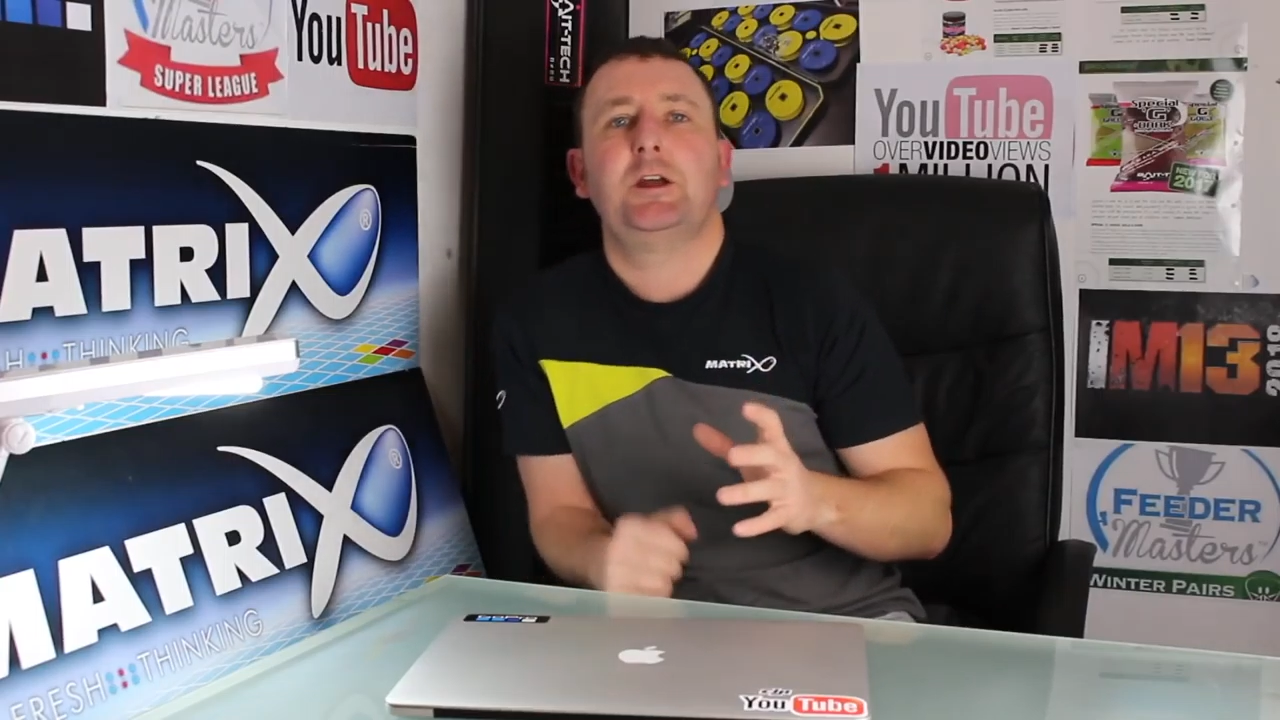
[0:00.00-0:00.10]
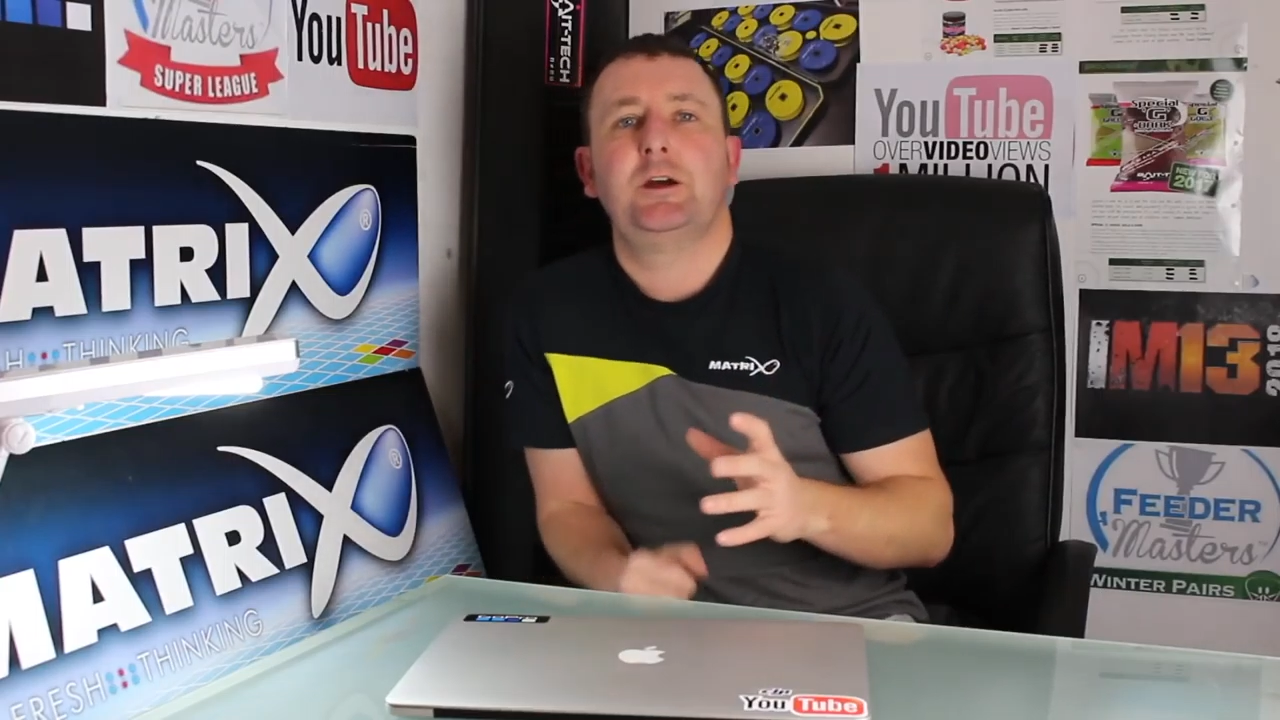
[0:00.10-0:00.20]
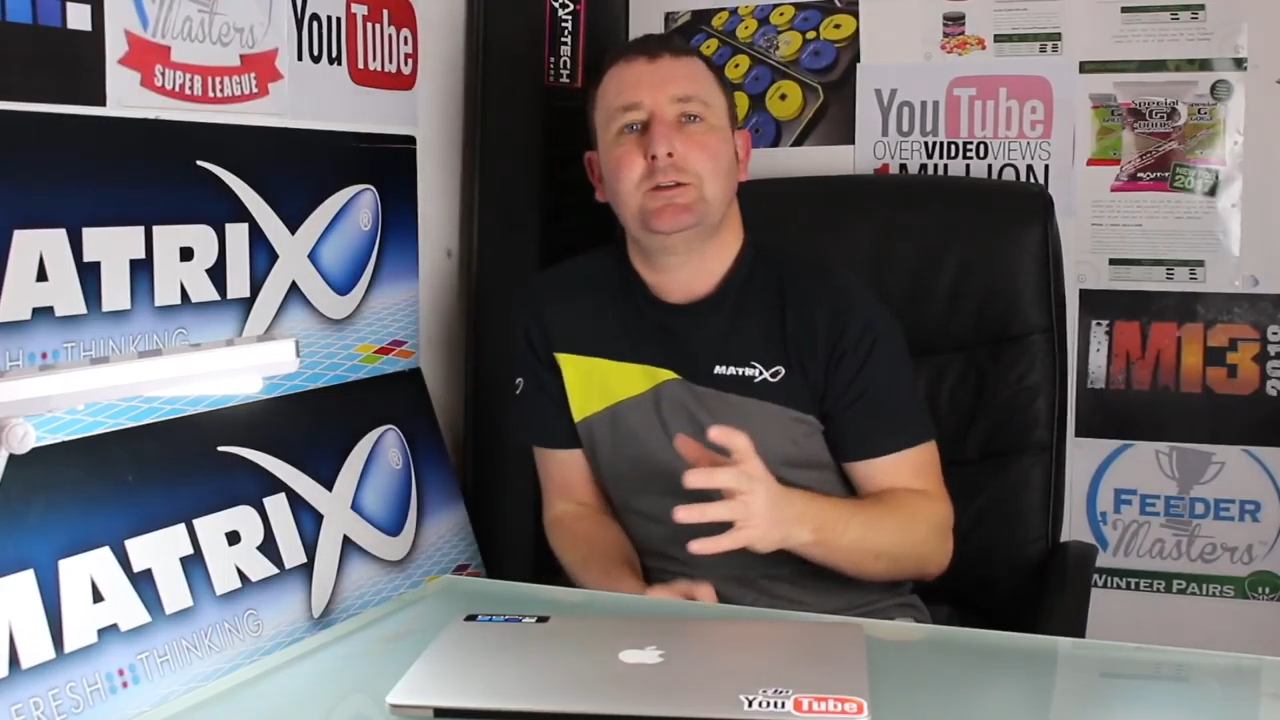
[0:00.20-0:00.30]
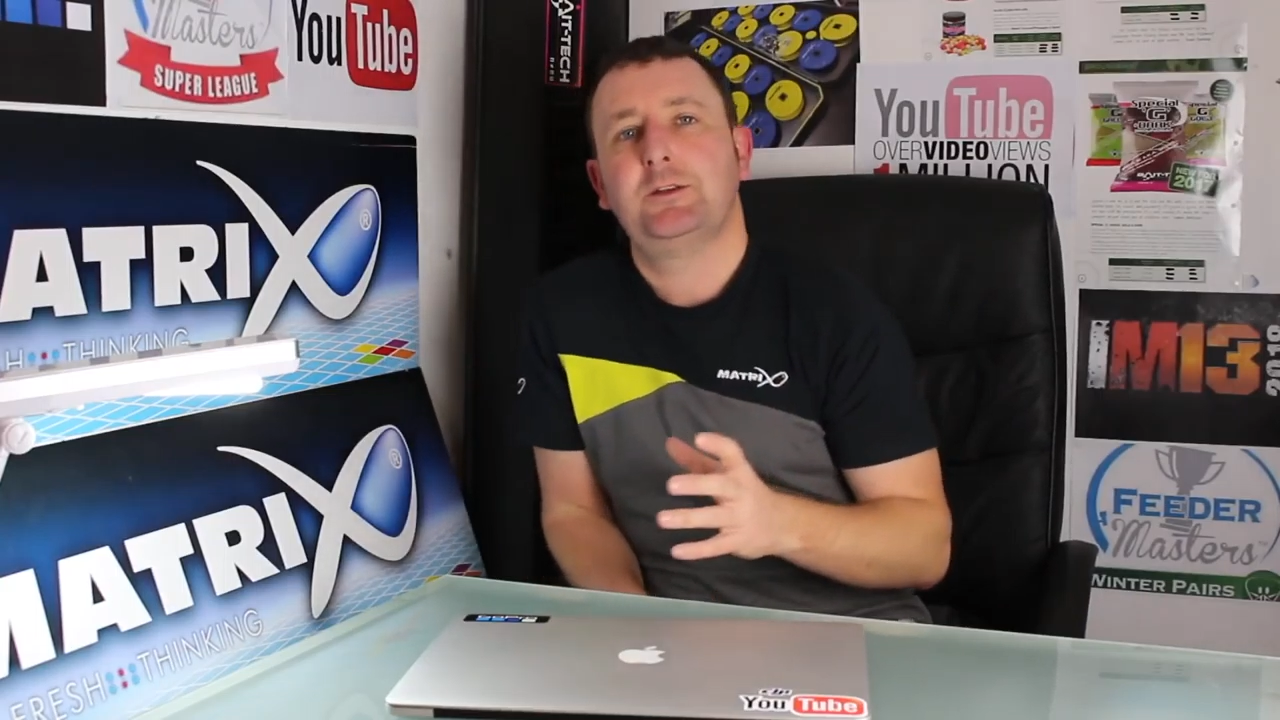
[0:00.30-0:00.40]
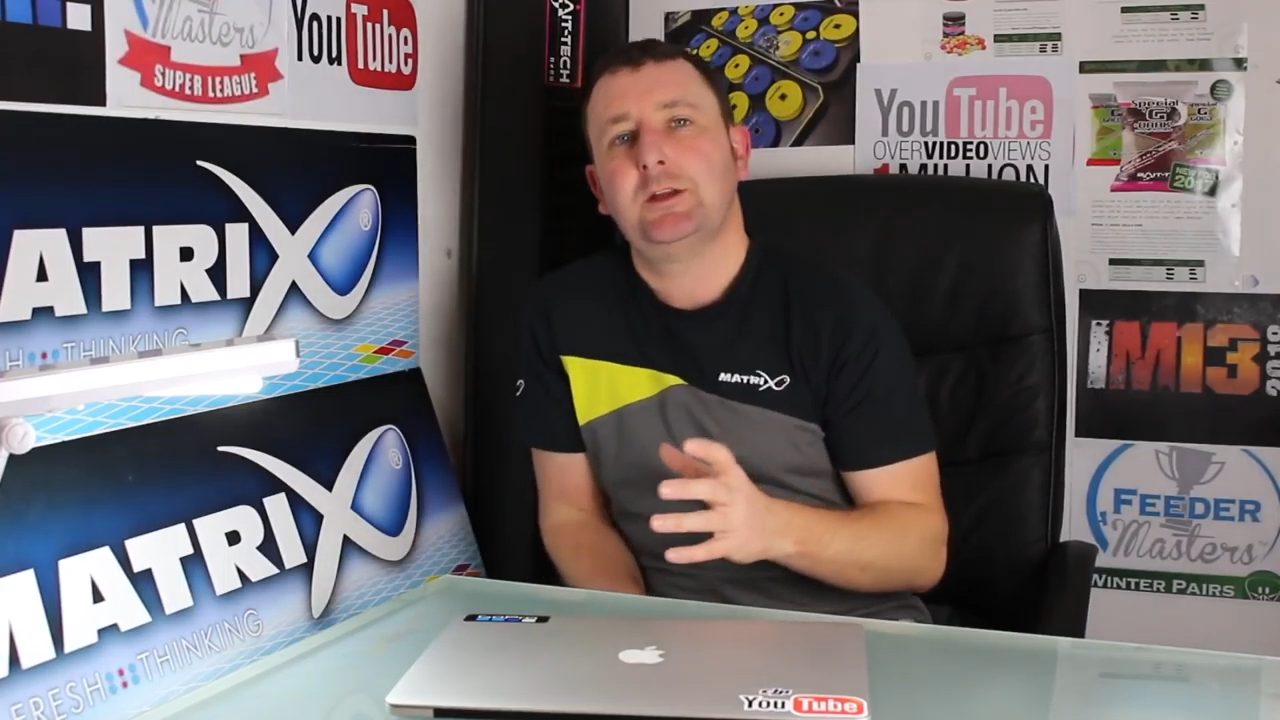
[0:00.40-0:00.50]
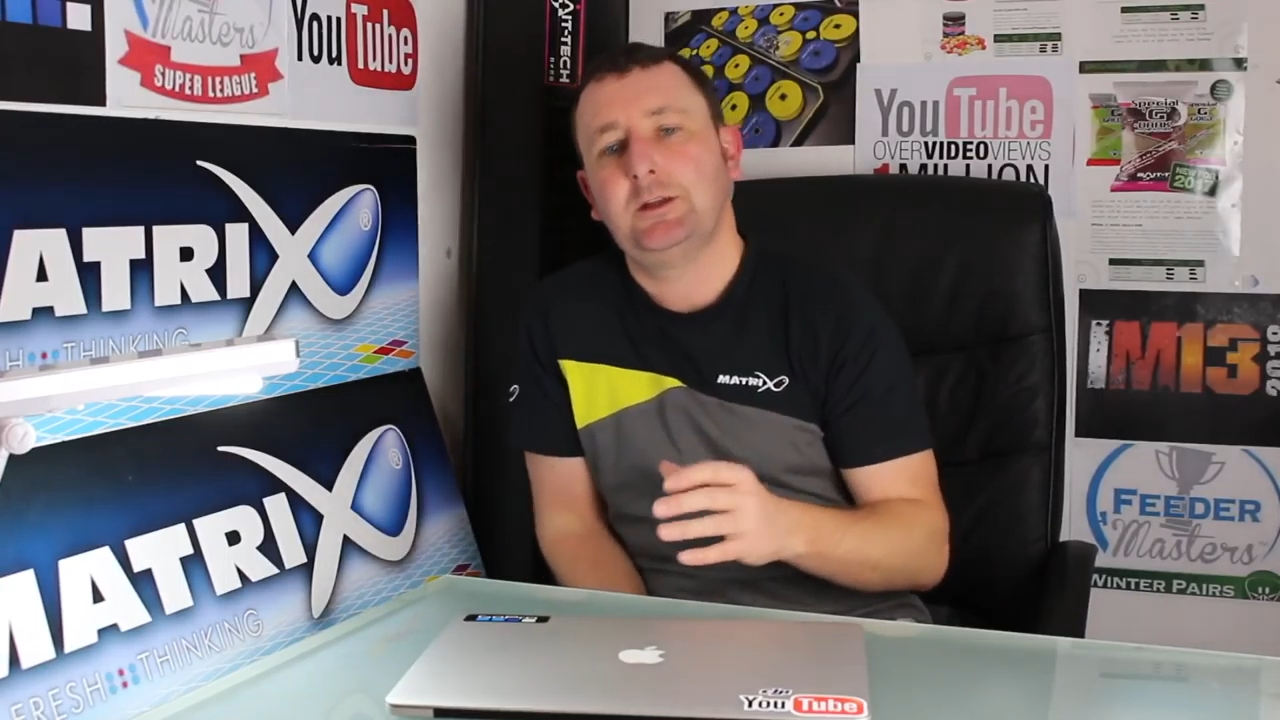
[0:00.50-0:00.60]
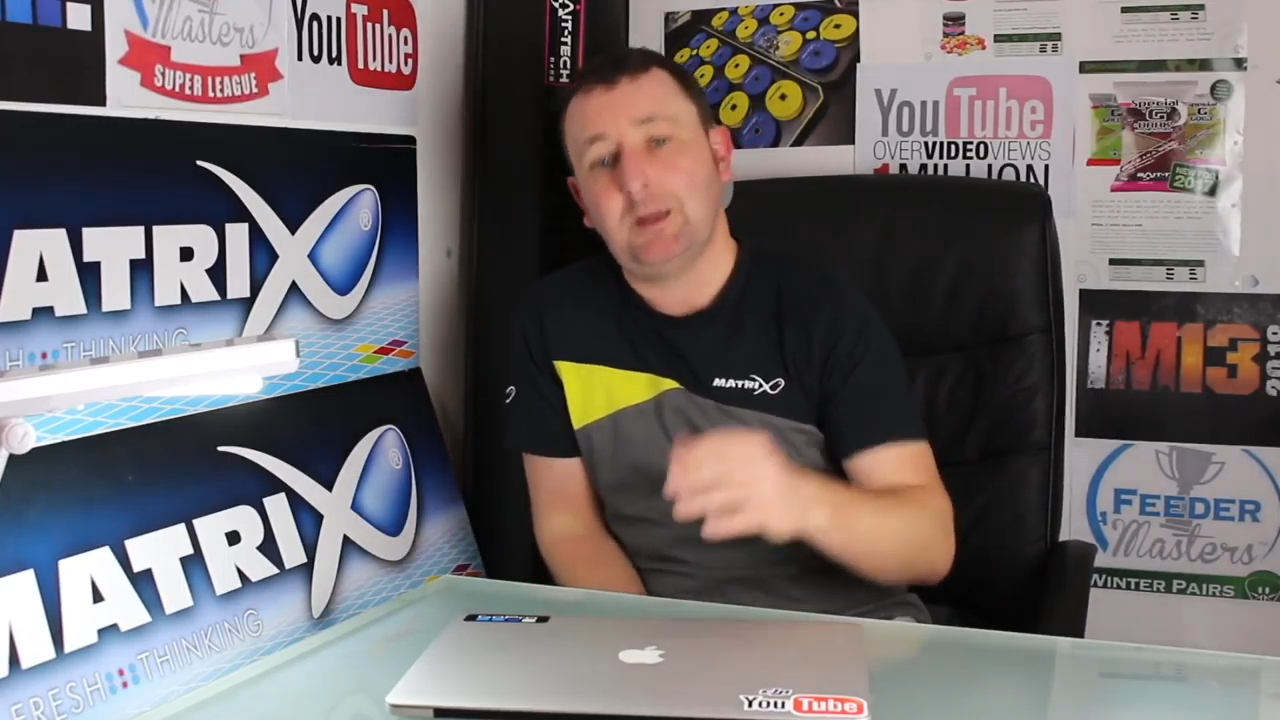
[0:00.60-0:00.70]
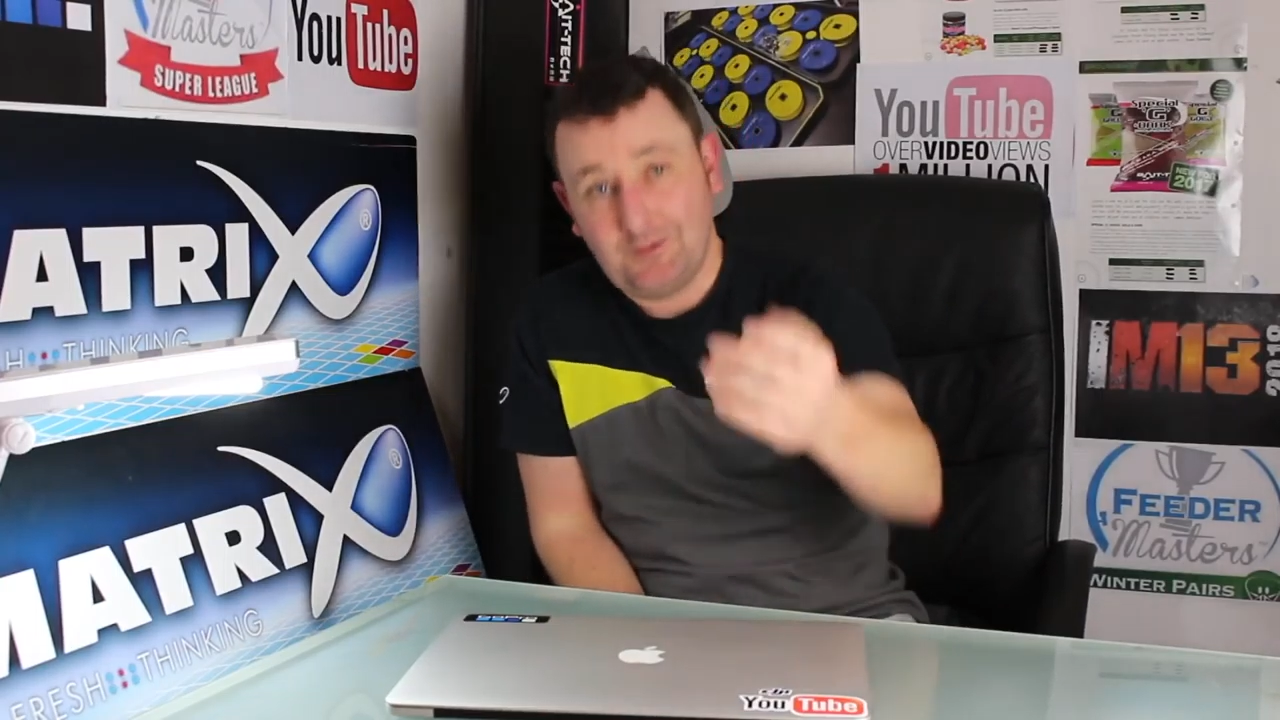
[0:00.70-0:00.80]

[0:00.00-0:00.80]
kind of thing,